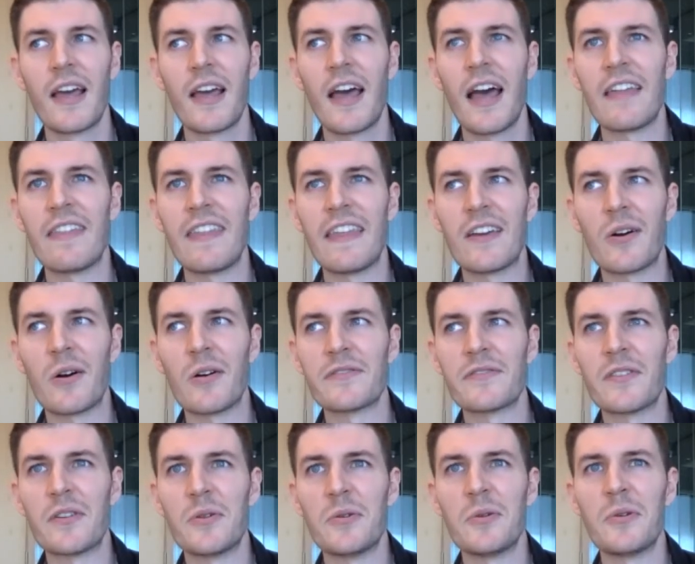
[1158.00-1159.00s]
I think
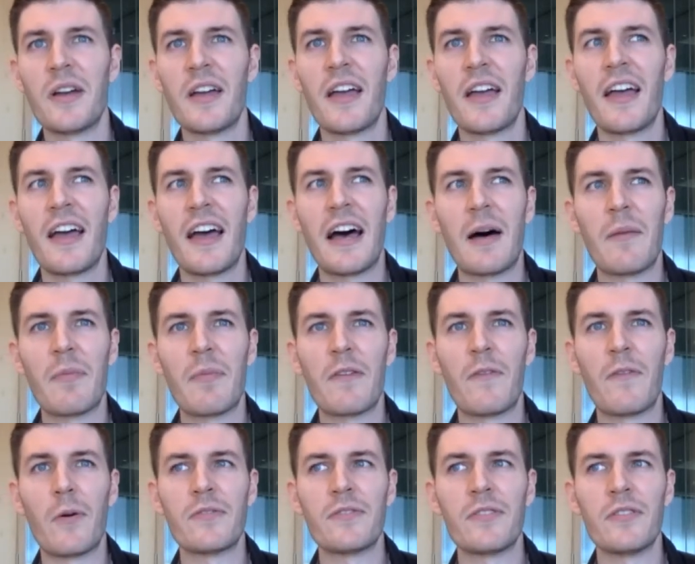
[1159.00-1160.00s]
also the
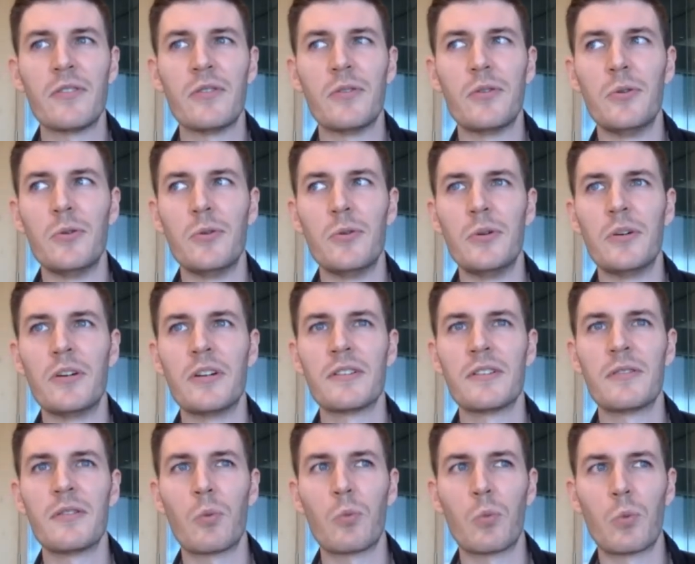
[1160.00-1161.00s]
folks who
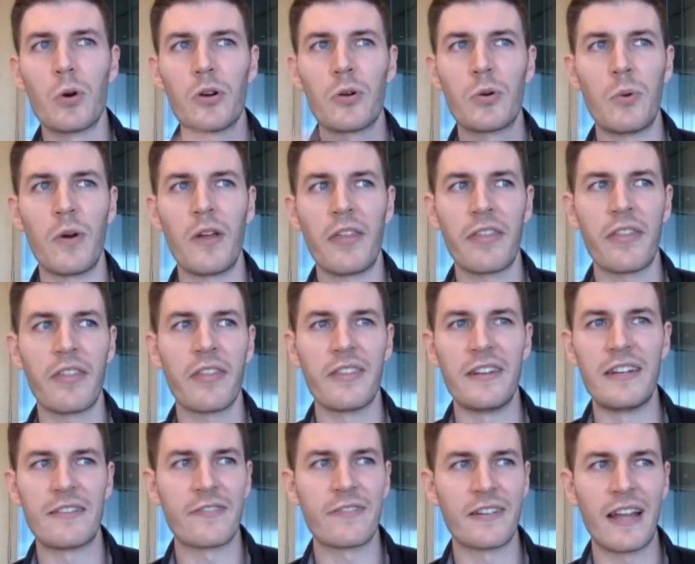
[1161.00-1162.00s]
work with the
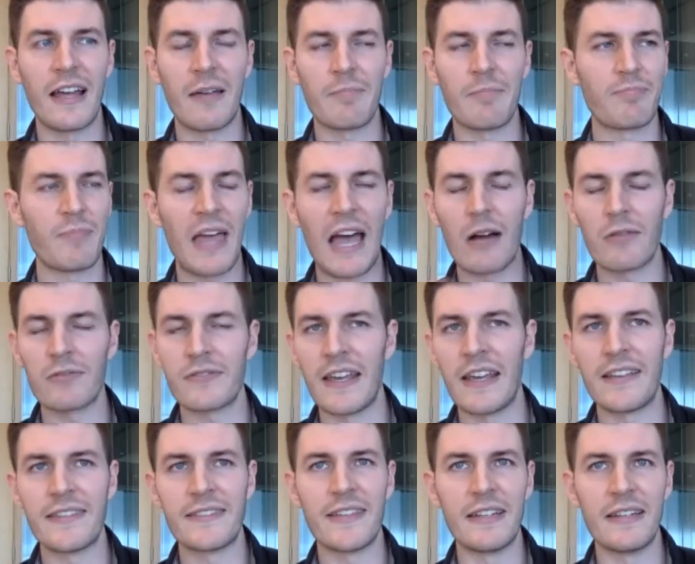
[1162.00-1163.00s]
different
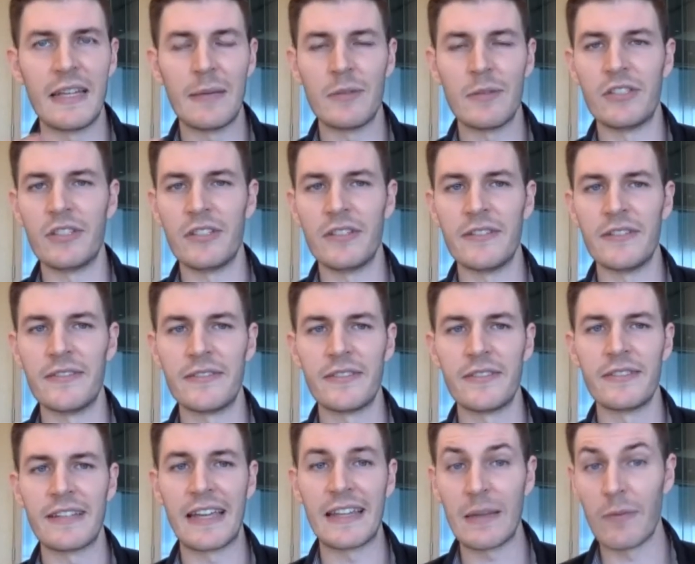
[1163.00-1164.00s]
outtakes and images
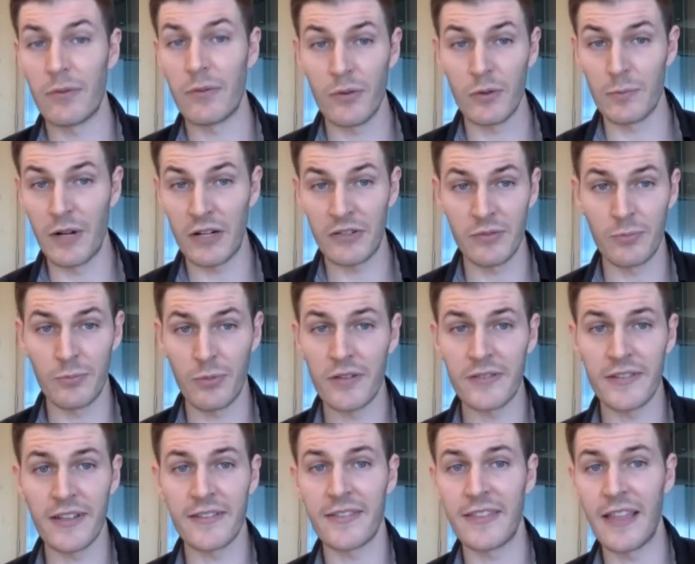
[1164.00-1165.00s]
to get them through the production
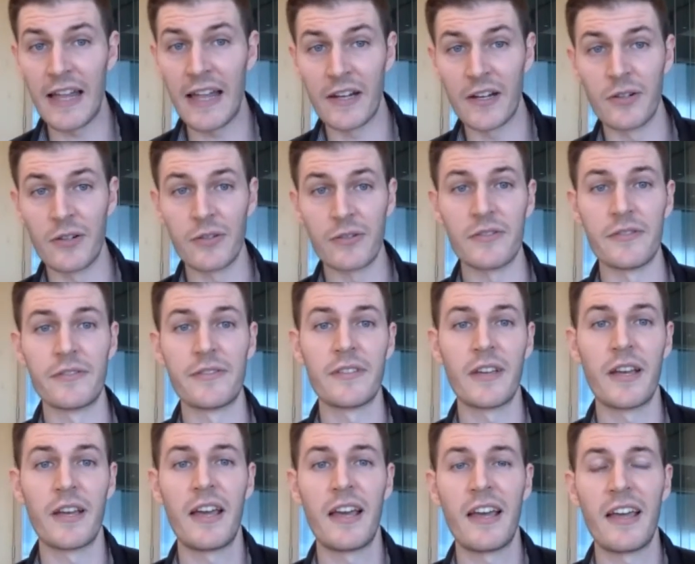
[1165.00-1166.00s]
process, the editors,
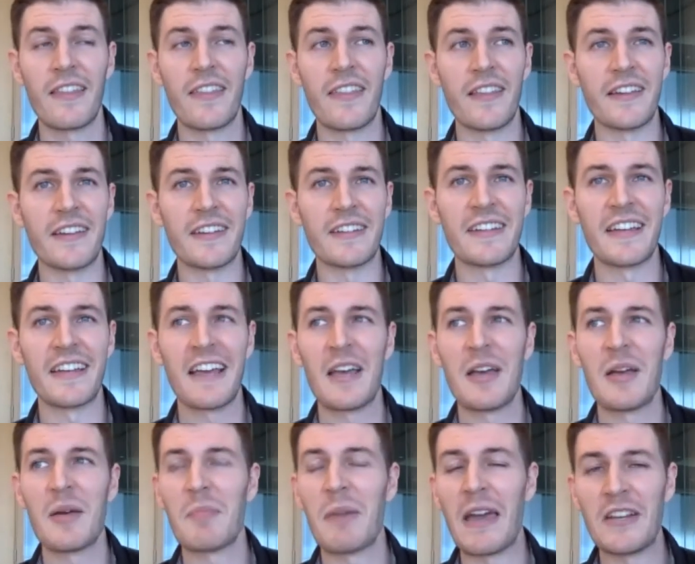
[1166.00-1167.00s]
the
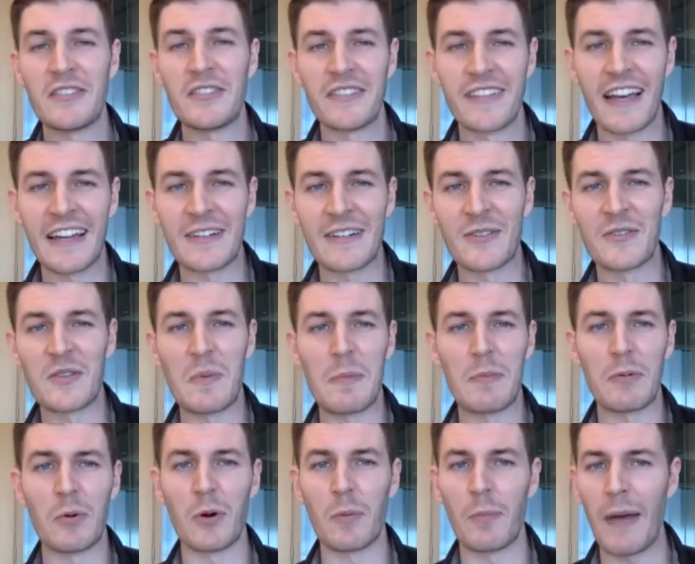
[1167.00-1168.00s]
page designers, the
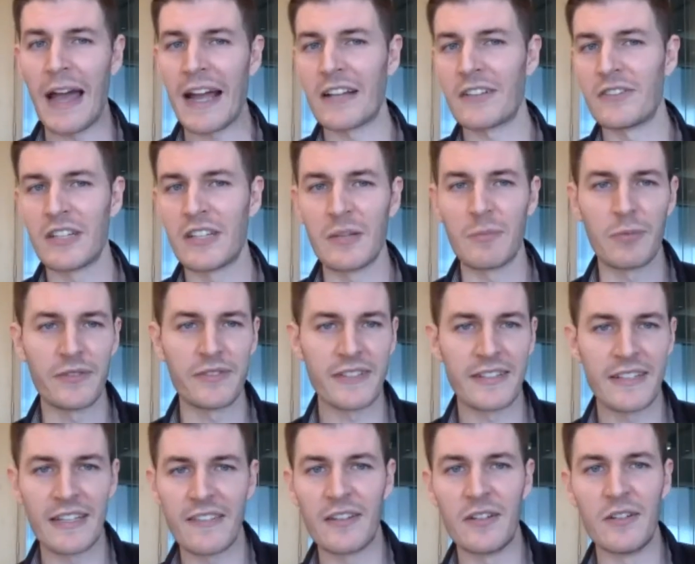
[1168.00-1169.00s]
people who are packaging and
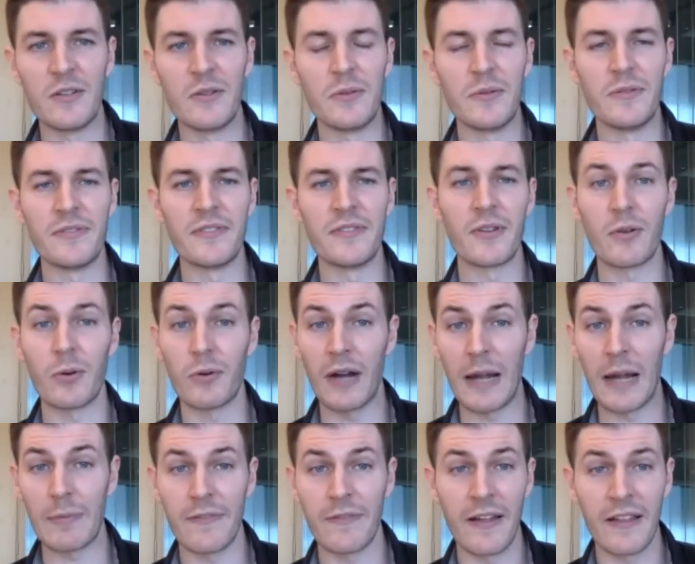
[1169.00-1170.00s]
presenting the news or
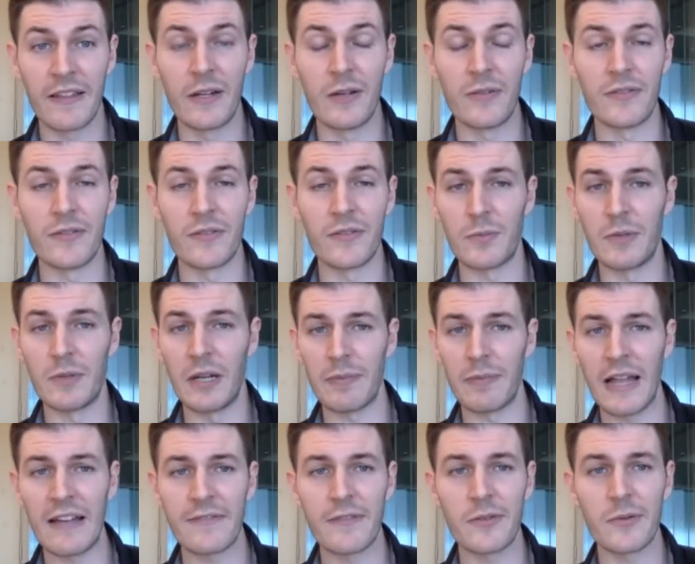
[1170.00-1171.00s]
amplifying the news on social media
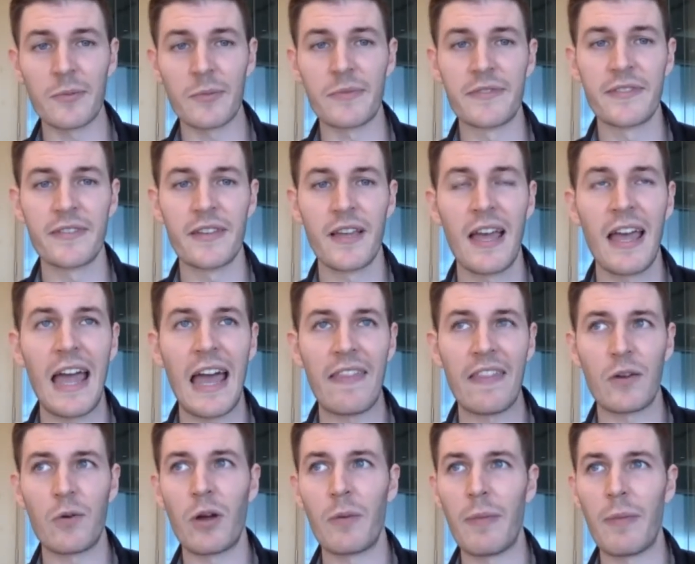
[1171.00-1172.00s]
platforms, and
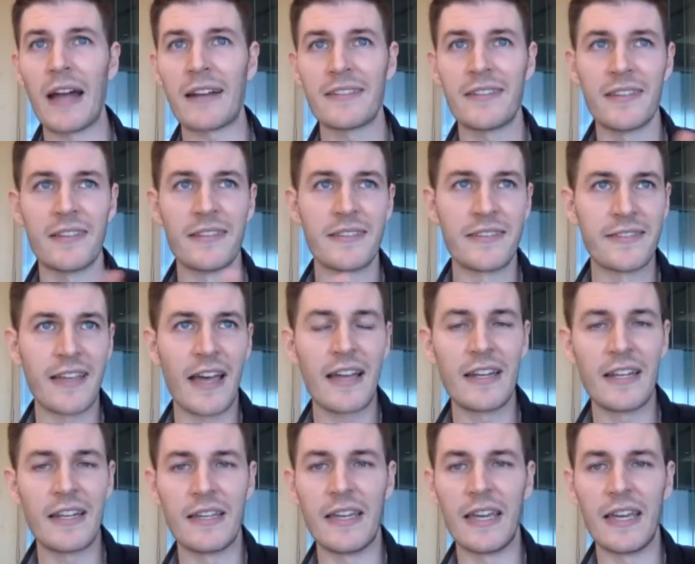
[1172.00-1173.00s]
then going back to
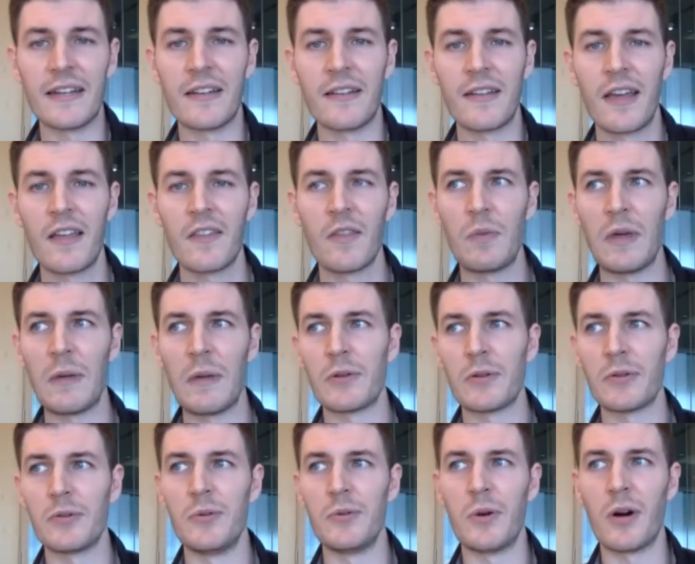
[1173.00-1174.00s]
society again, the people
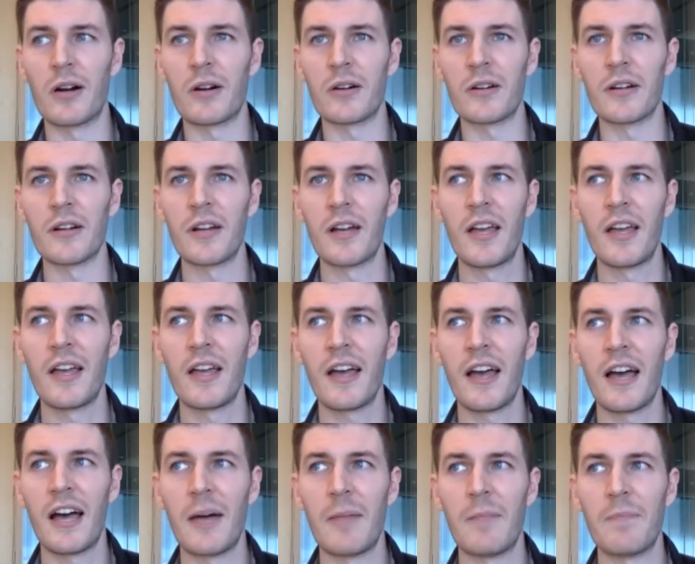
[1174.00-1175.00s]
who are
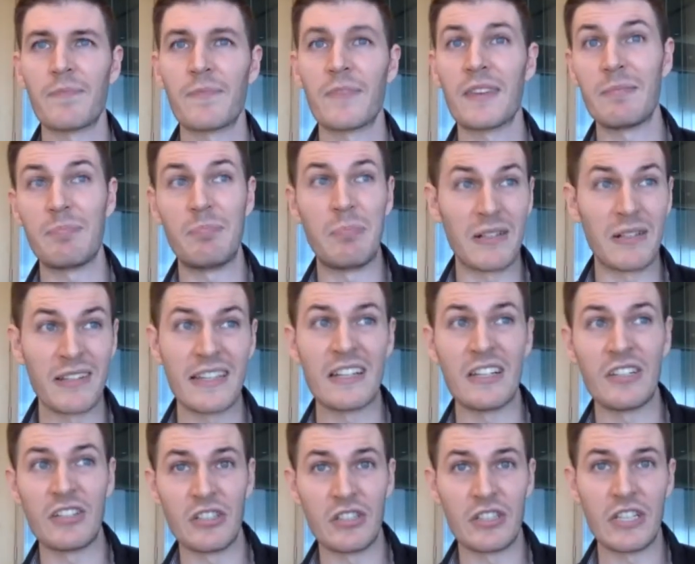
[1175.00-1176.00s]

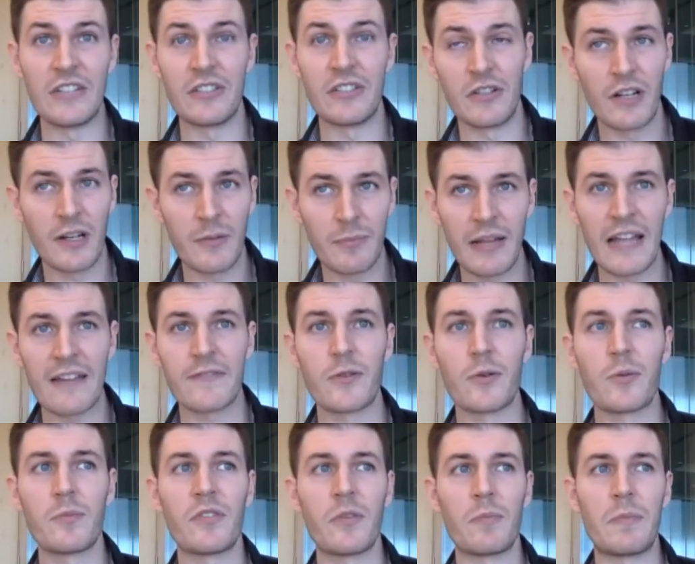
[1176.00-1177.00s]
building engineering
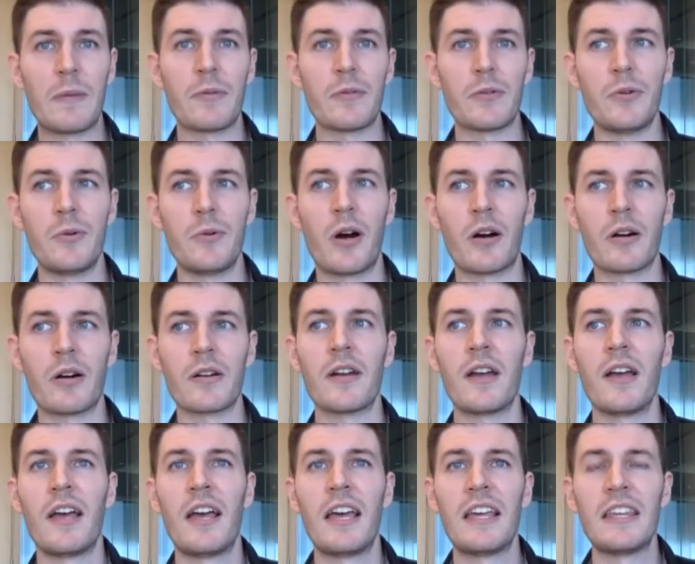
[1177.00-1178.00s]
platforms, the people who are
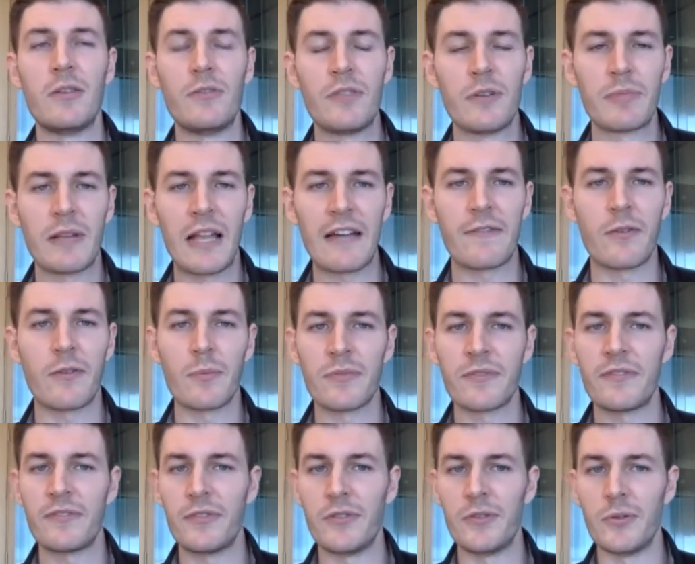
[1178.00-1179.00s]
using
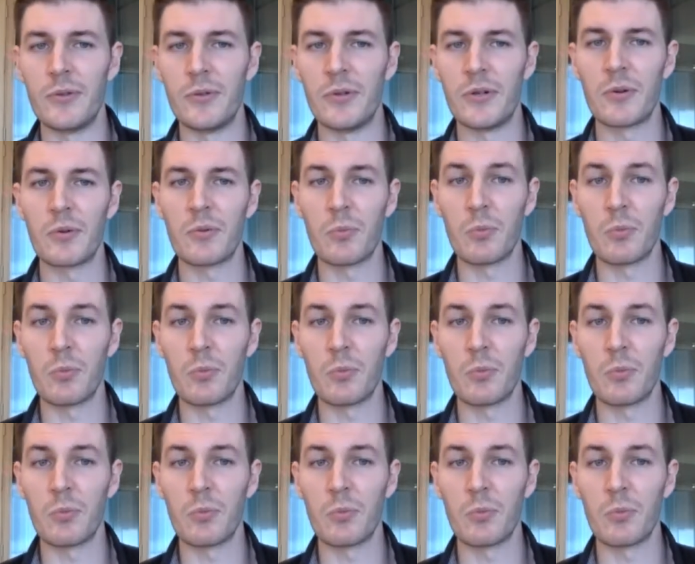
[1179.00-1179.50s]
platforms to